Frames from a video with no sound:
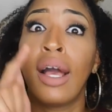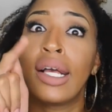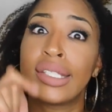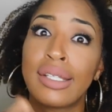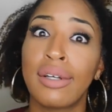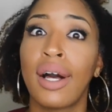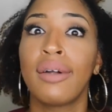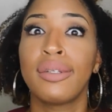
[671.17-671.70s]

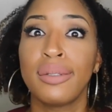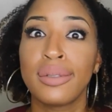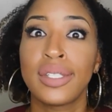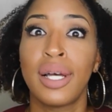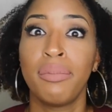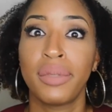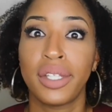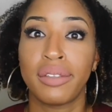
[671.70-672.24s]
So go do
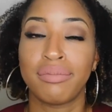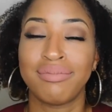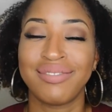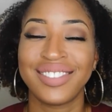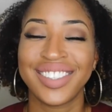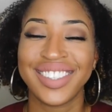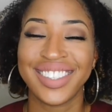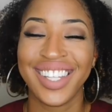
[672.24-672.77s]
something.
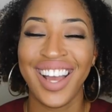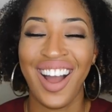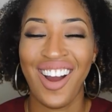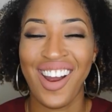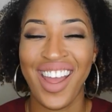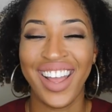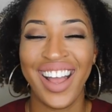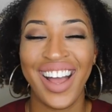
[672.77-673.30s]

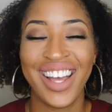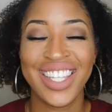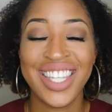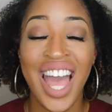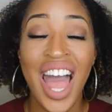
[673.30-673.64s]
Alright, guys.